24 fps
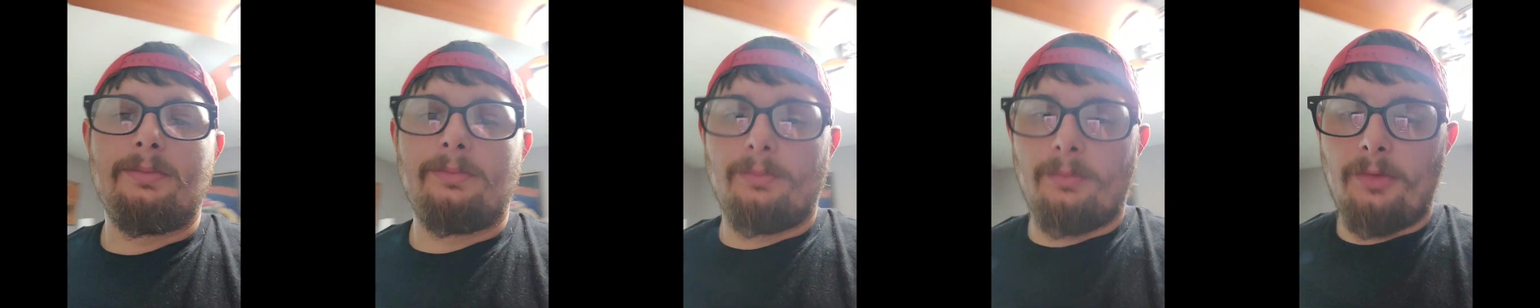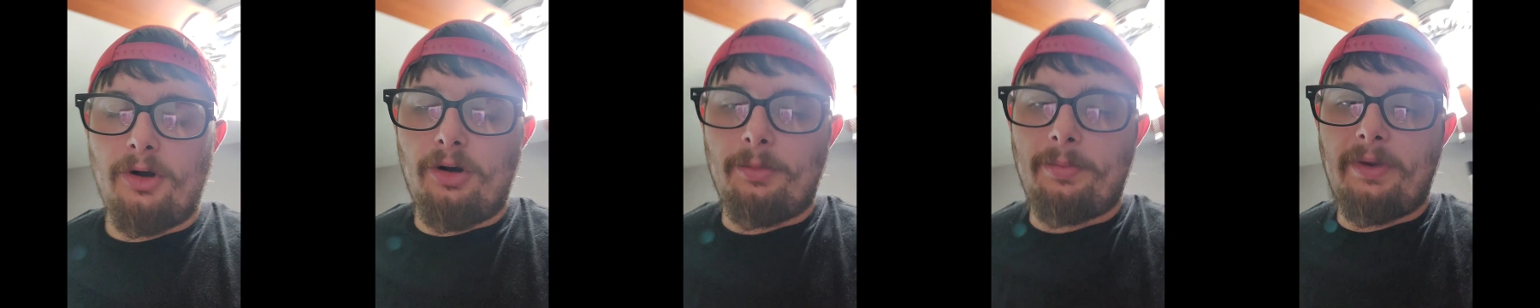
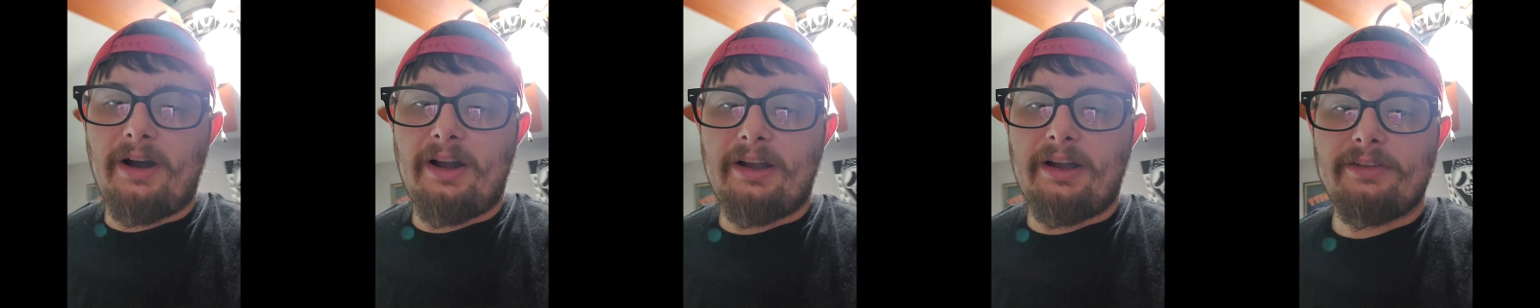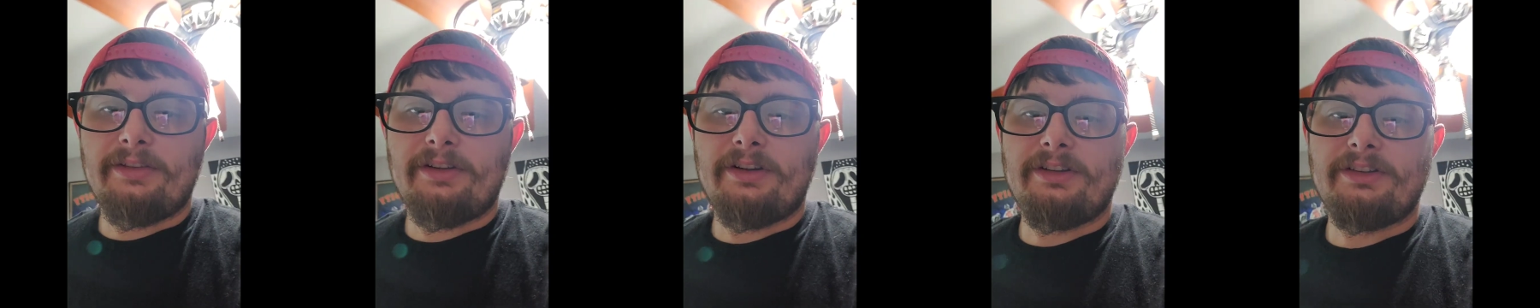ball
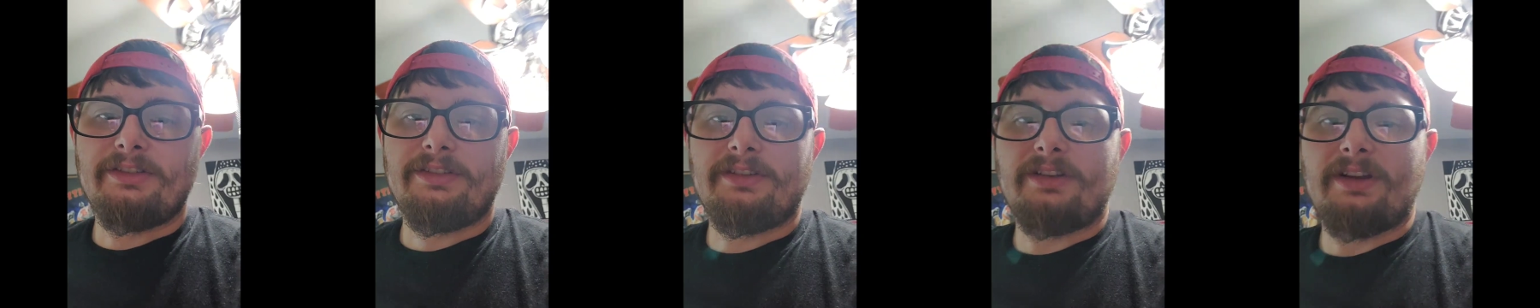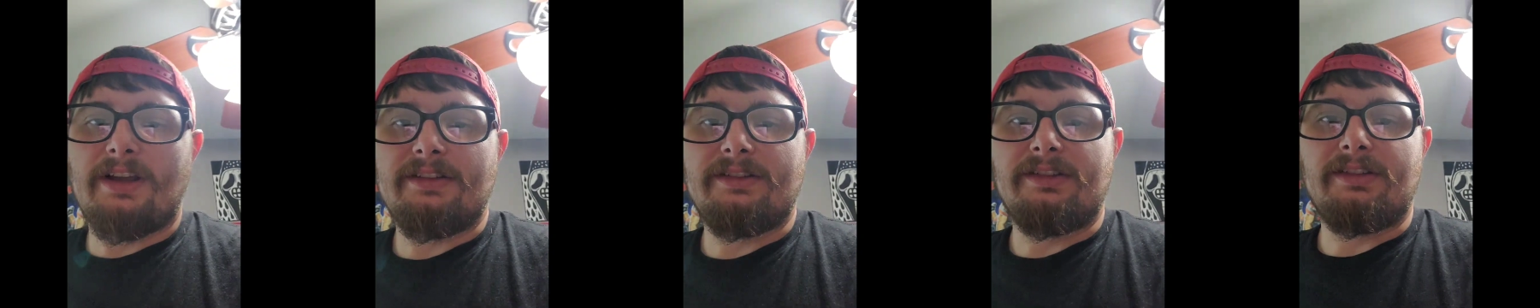
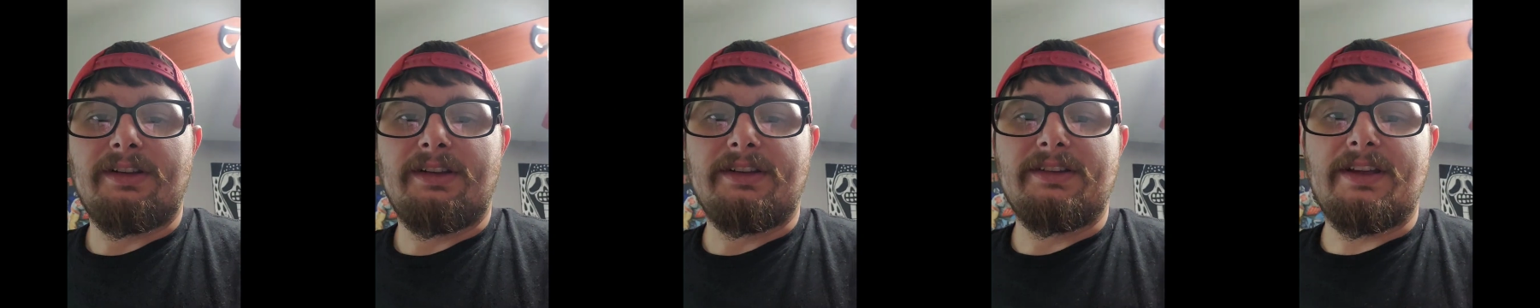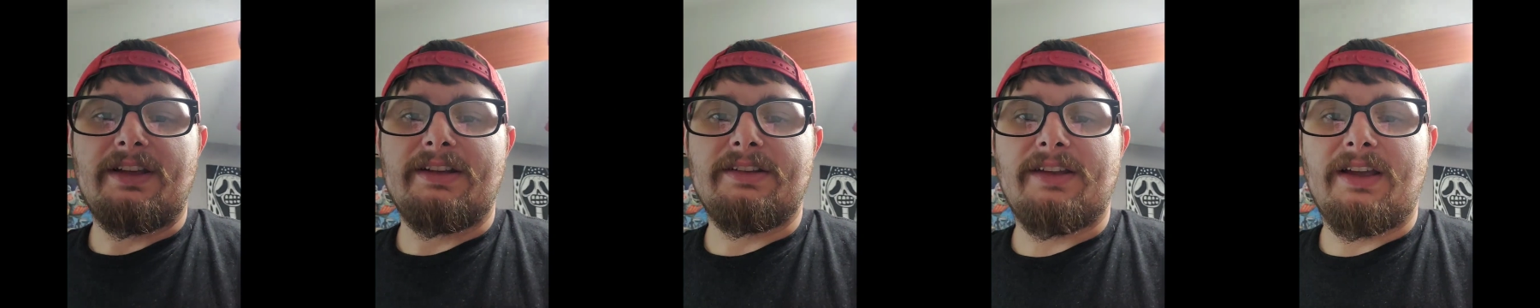pythons. Have to
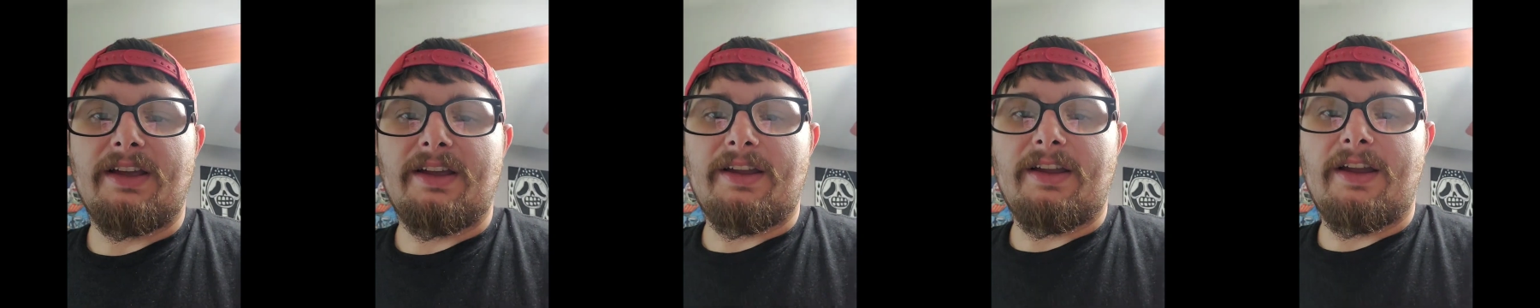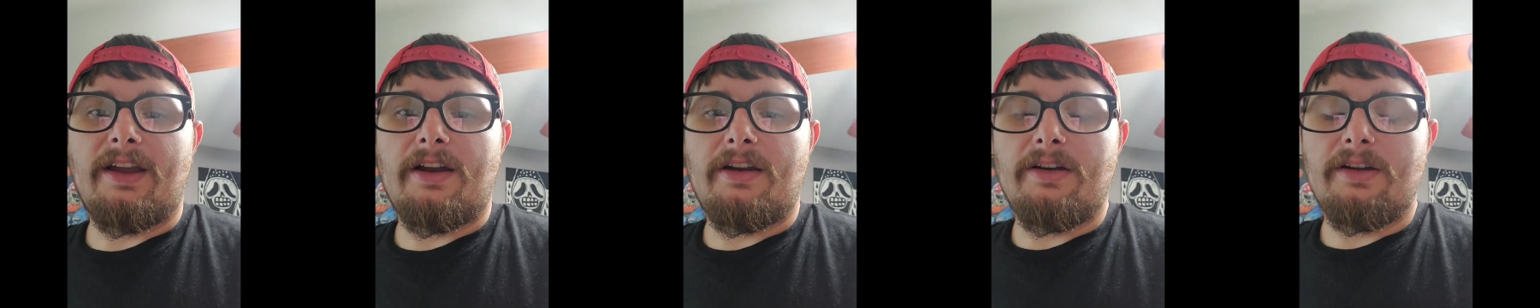get that taken
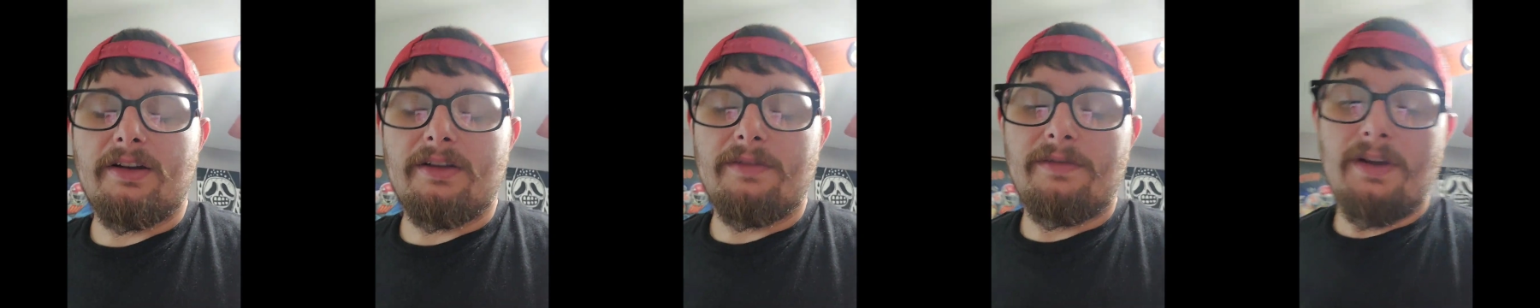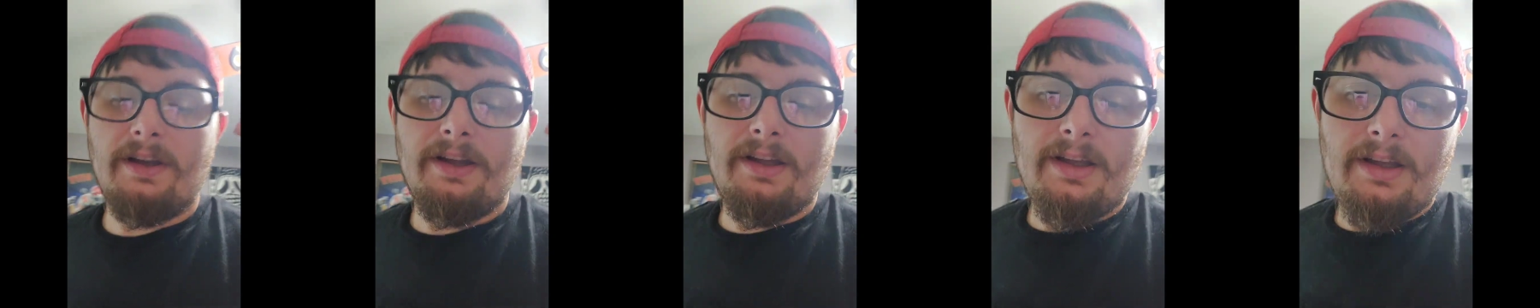care
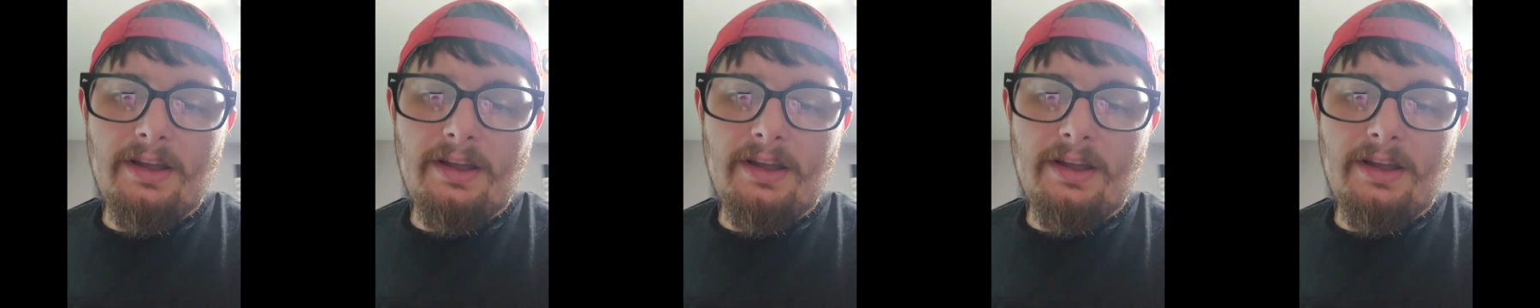of.